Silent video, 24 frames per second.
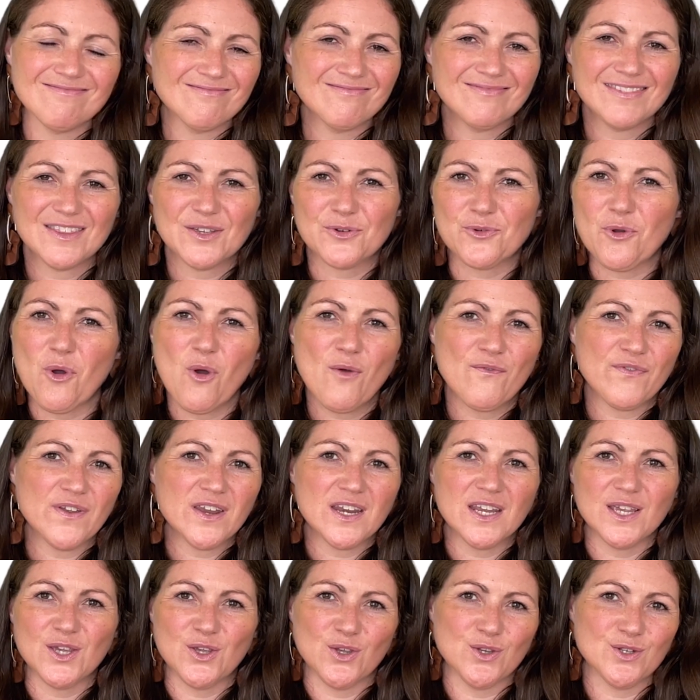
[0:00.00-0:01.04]
they're not
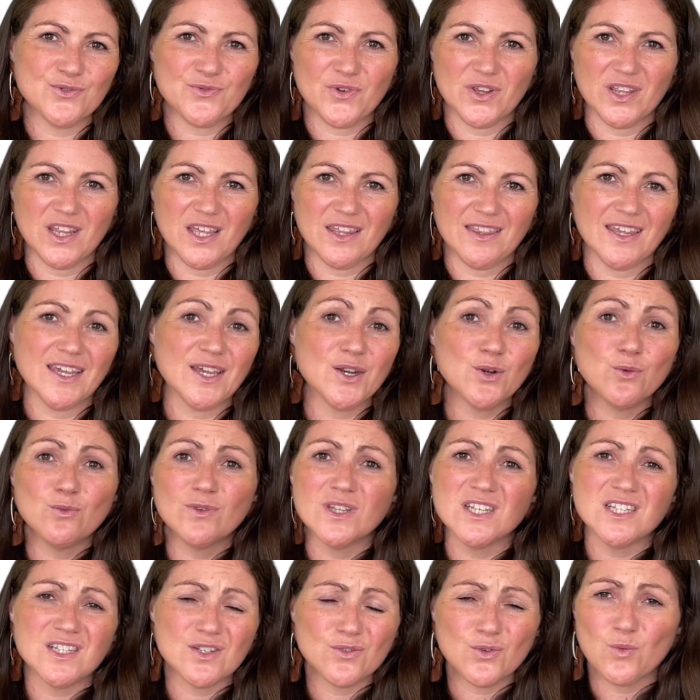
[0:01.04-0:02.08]
very good really. They can only
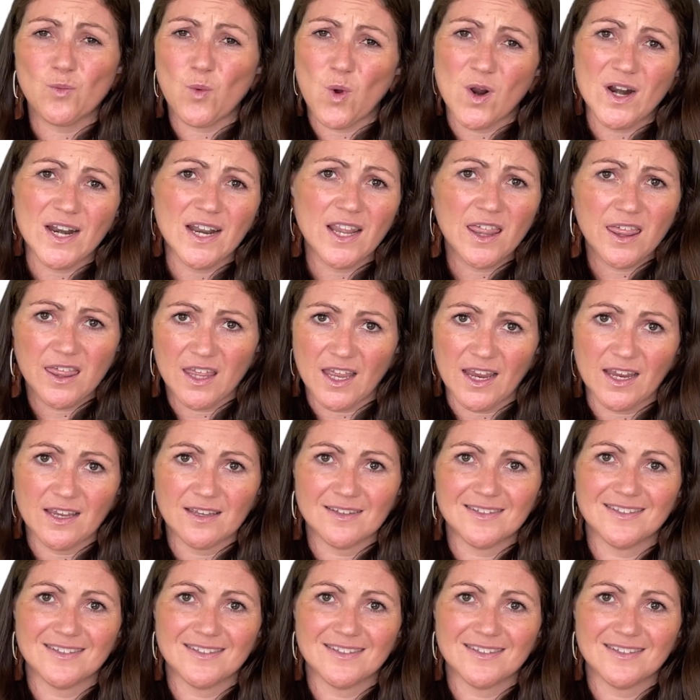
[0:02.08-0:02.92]
do one thing.